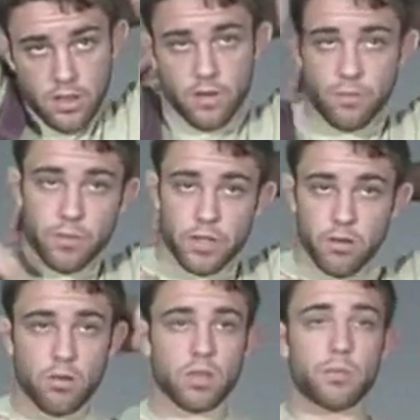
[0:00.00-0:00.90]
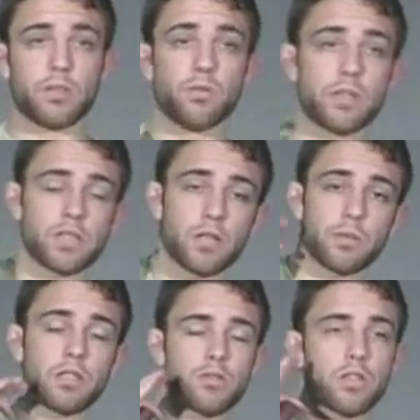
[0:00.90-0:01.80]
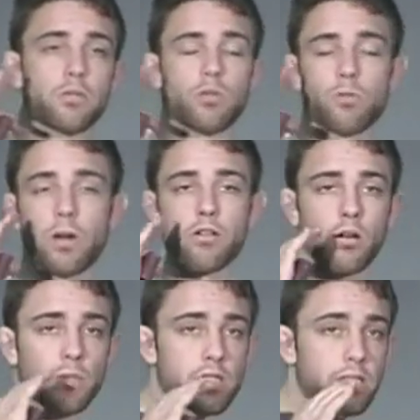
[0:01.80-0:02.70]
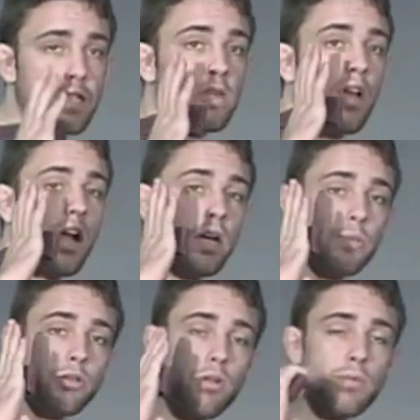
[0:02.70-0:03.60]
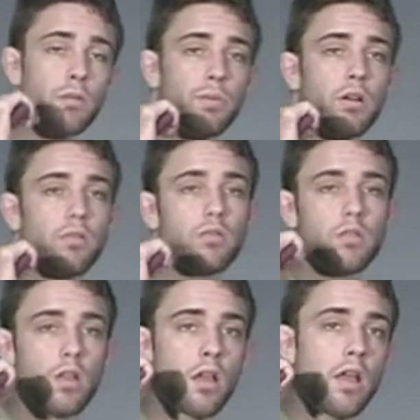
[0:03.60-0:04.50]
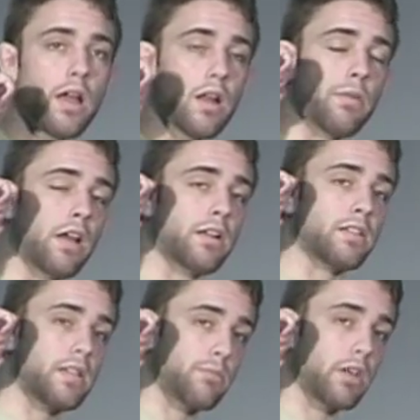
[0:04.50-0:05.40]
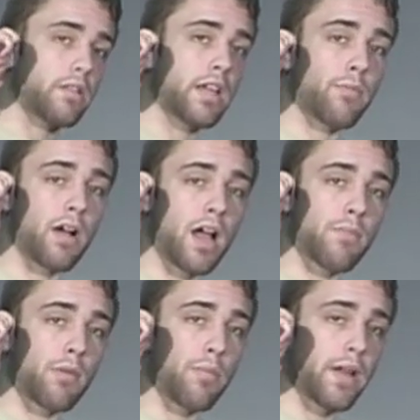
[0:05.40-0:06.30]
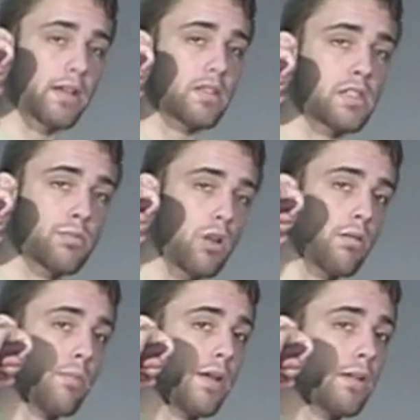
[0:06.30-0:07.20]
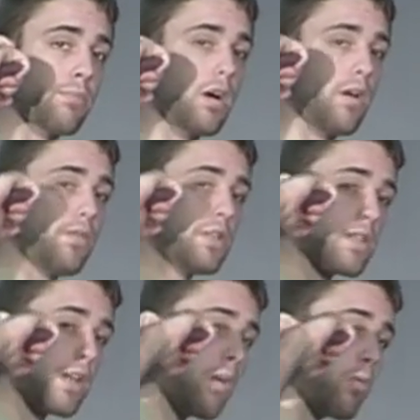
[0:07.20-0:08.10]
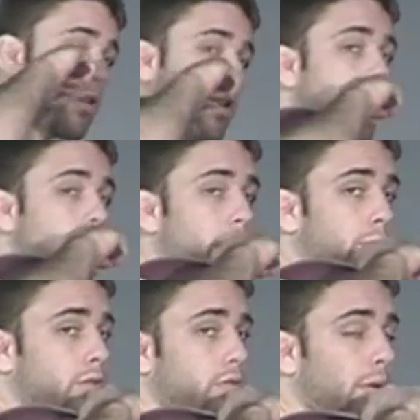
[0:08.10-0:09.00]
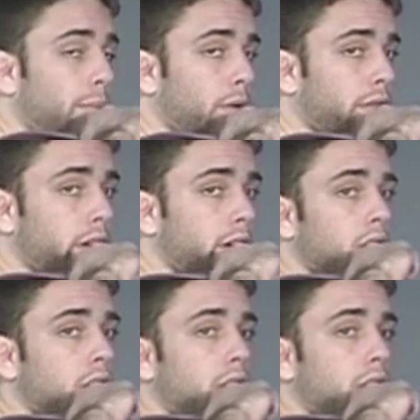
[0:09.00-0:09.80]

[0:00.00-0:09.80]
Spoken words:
From here, all I'm going to be doing is I'm going to be stretching my right arm. In this case, I'm going to be gripping the belt, and I'm now going to take my other hand behind my back to the small of my back, palm facing outward, and I'm going to grip my belt there.